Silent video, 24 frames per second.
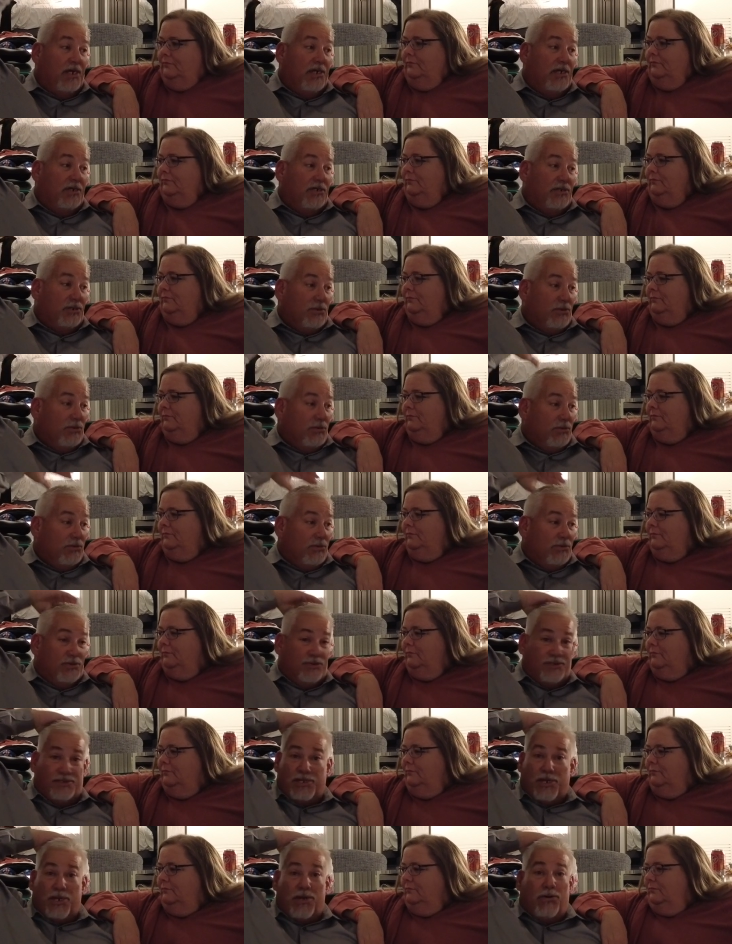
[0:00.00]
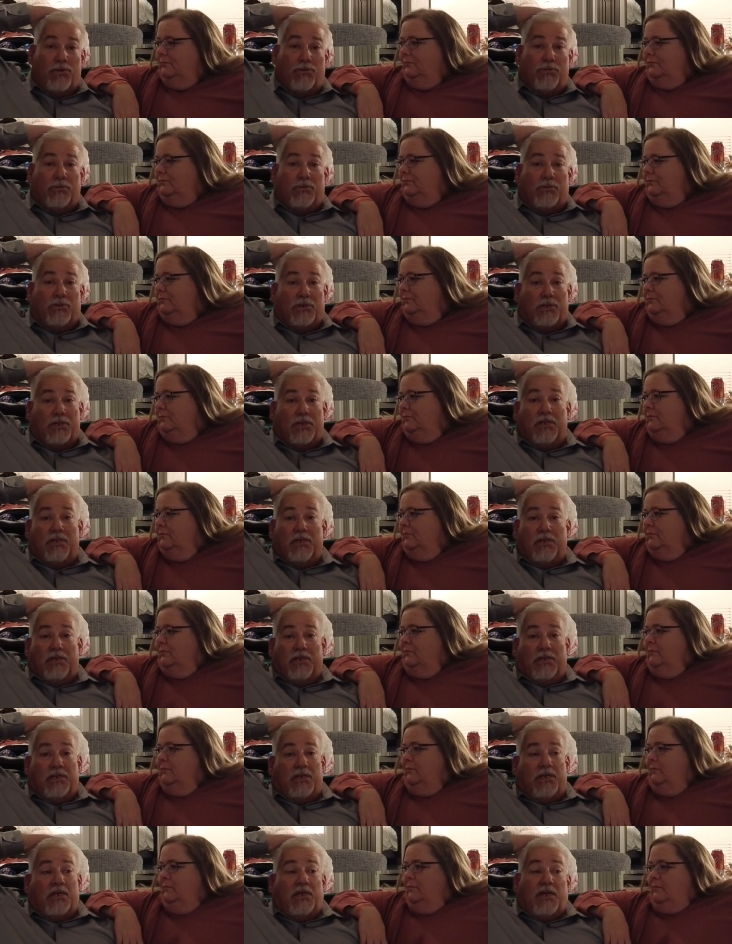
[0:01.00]
Speaker 1: into snow.
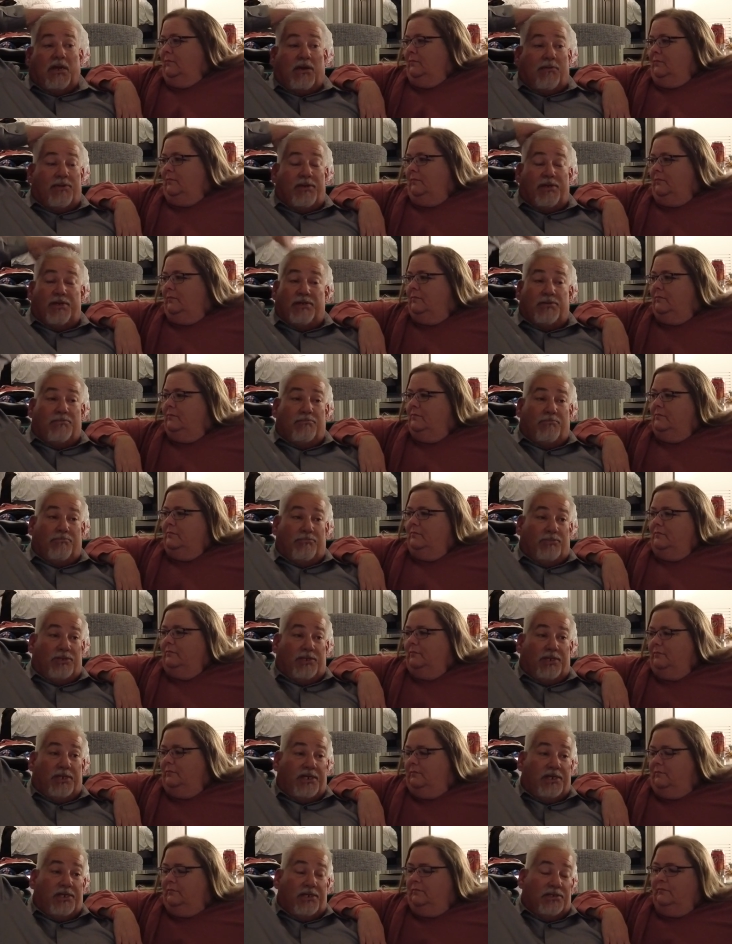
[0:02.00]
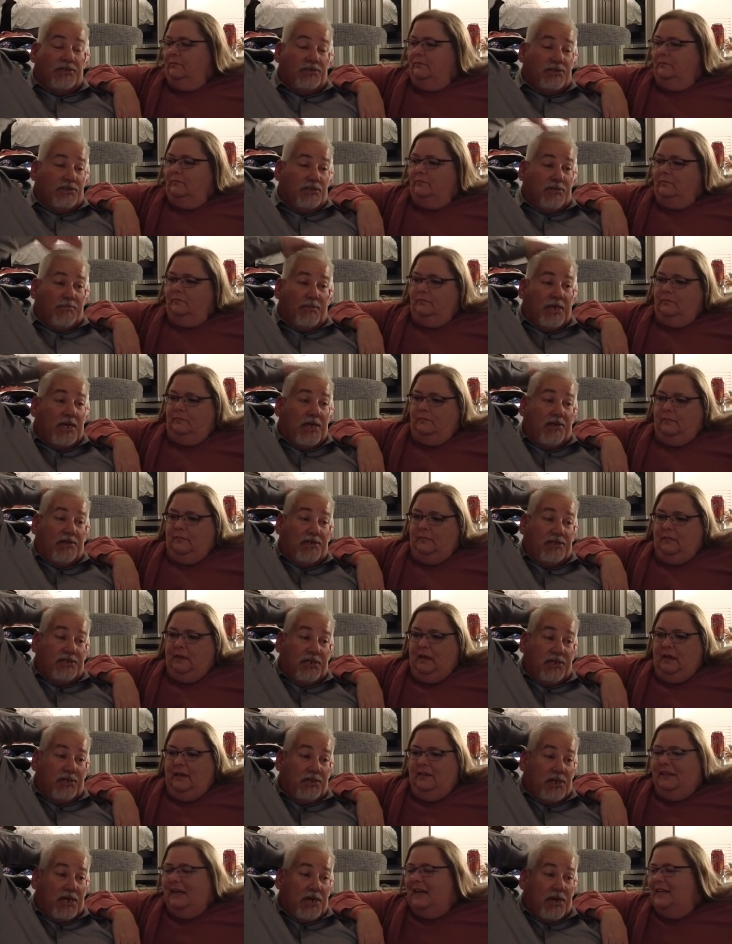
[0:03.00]
I mean, the, the hills, the mountains
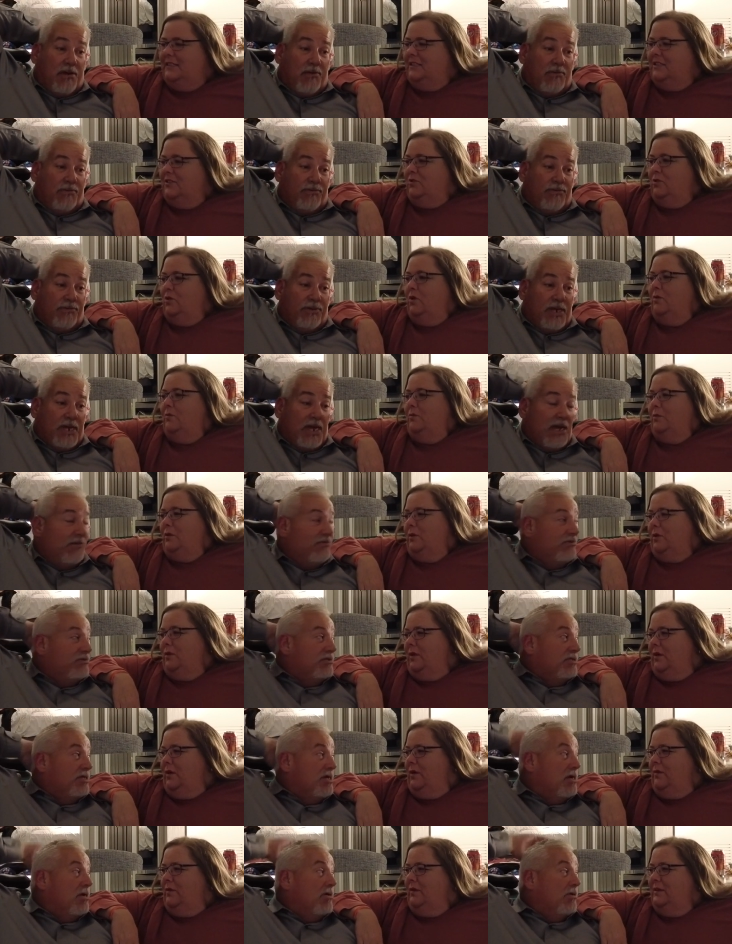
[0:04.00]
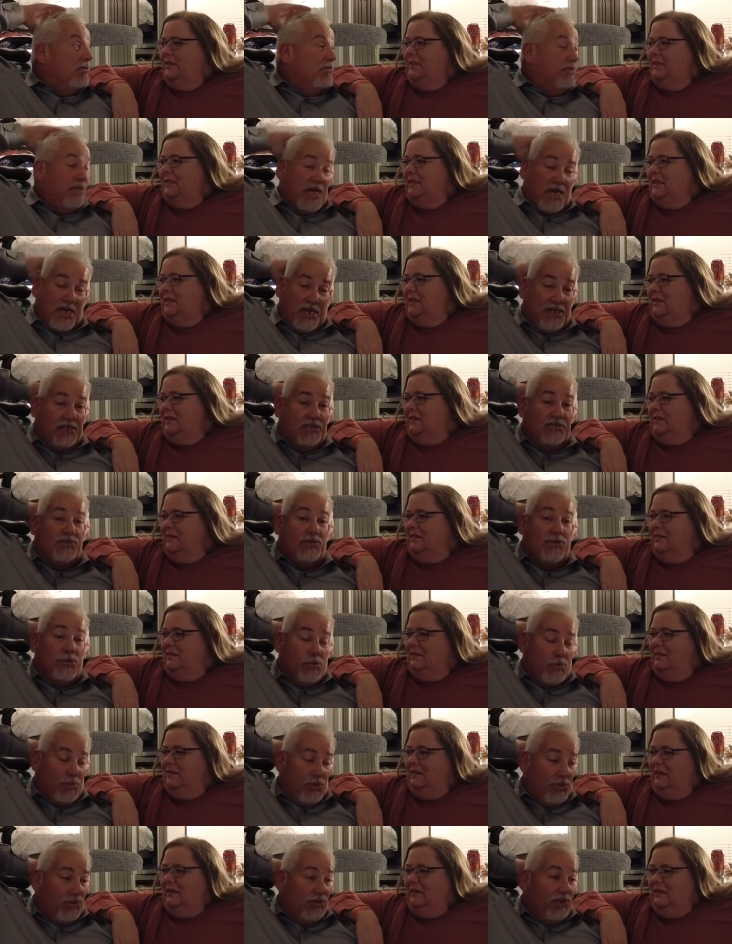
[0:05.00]
here
Speaker 2: have, normal, have snow. Though, that it? is
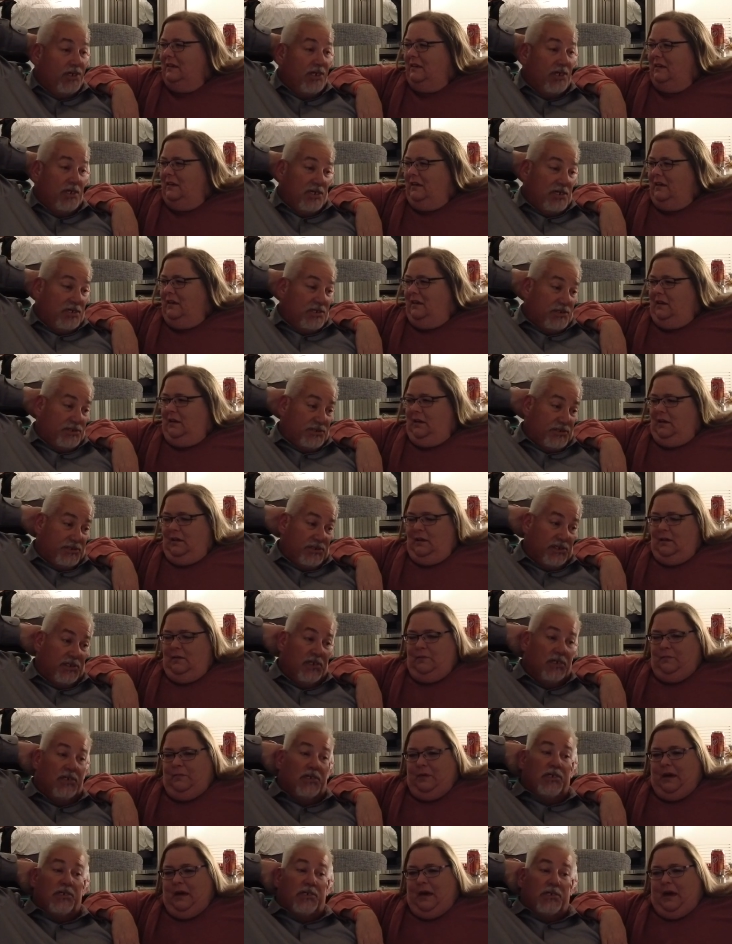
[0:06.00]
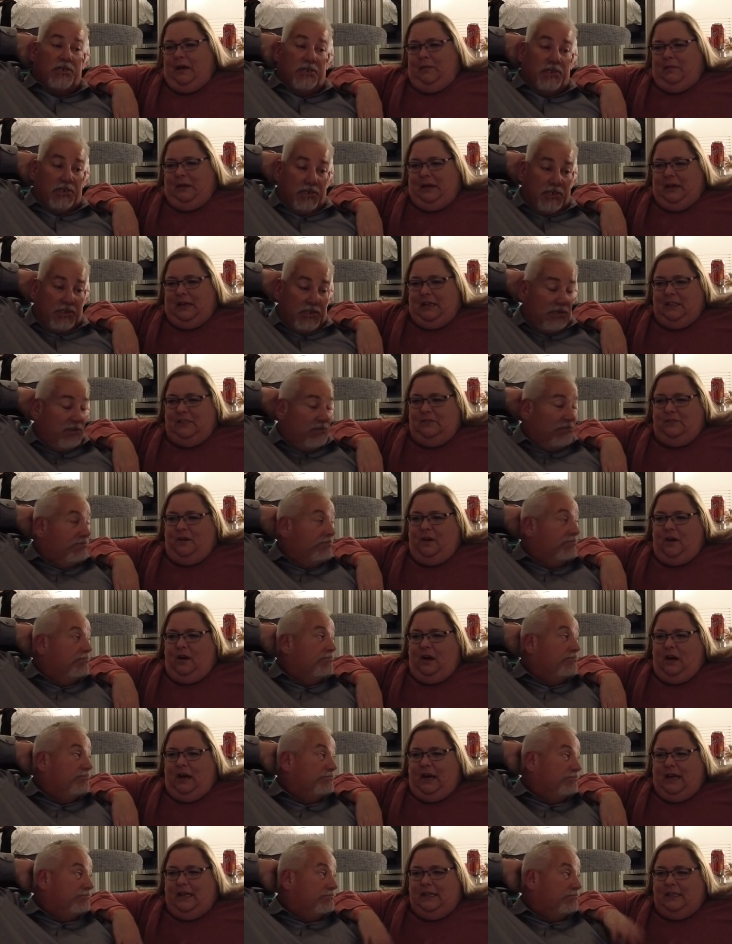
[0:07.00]
normal, yes. But, I mean, as
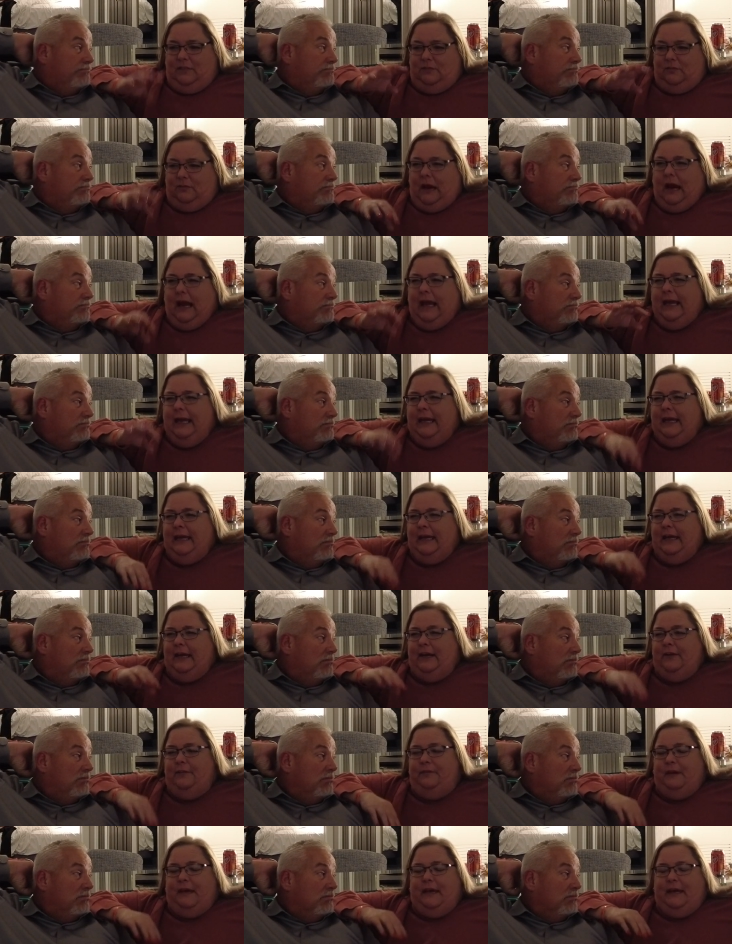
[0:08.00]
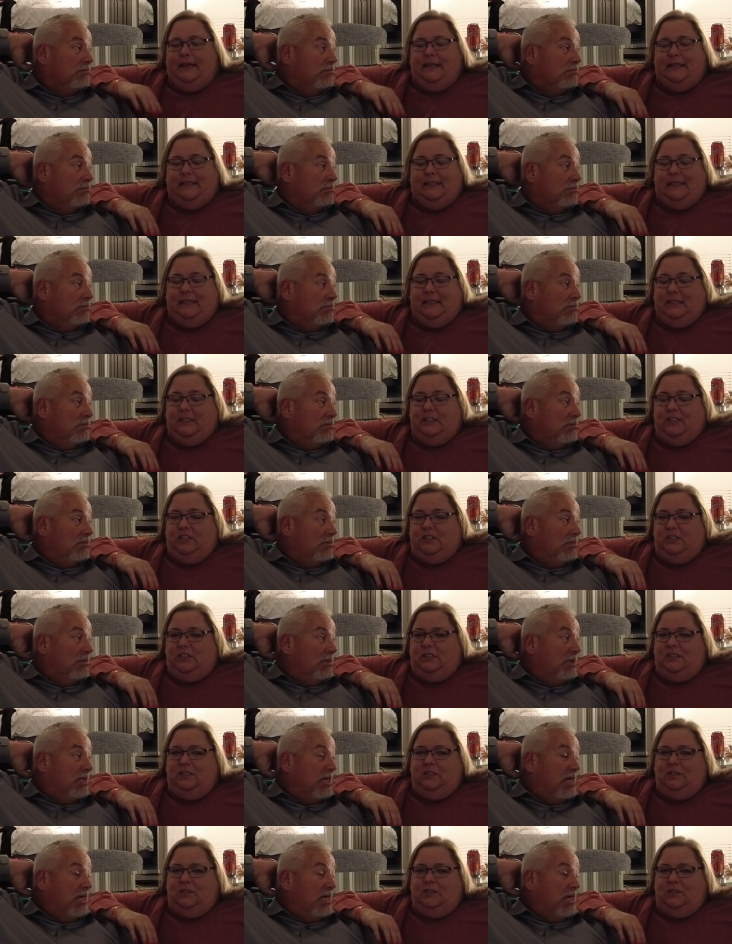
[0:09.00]
far as right here in Vegas, it's
Speaker 1: just...